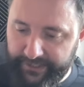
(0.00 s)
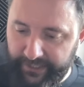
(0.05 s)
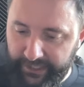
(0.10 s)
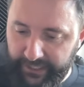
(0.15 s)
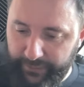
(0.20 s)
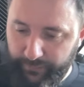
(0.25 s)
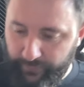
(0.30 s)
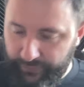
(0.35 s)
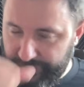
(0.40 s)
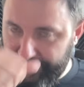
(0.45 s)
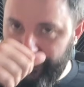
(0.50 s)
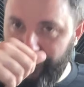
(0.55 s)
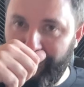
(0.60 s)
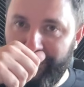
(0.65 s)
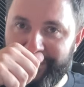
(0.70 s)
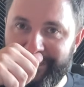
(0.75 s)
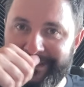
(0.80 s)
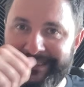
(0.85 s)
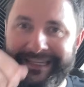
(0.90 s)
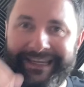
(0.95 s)
Thank you all so
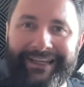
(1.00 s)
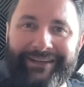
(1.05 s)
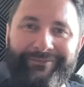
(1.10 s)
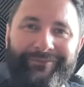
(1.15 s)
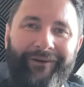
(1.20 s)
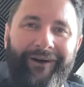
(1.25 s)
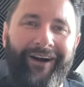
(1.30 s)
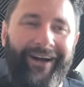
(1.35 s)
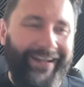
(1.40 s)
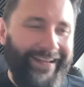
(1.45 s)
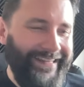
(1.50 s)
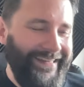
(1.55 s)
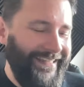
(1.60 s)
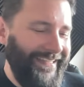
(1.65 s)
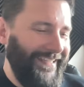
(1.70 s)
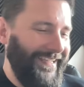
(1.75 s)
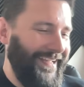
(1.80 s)
much for taking part in the